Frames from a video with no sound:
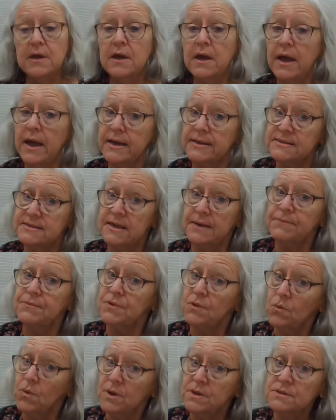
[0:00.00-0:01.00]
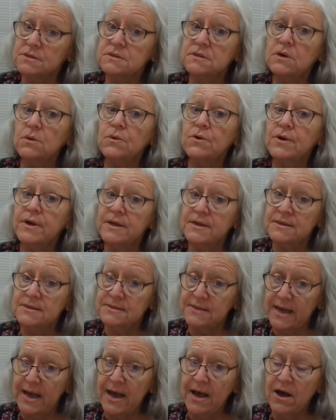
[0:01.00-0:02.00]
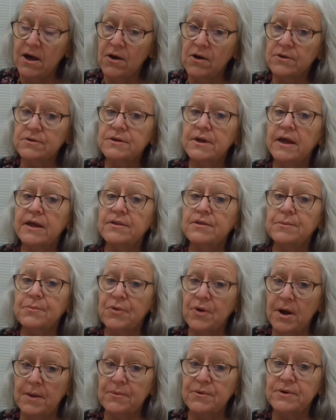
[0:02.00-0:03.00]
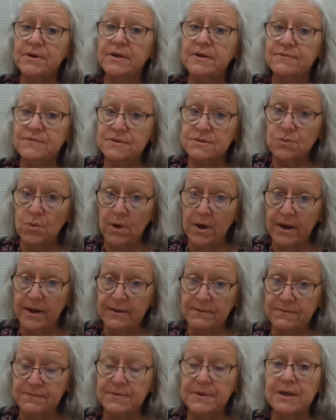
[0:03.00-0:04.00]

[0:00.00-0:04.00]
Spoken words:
except the ones that were endowed and the property of his wife.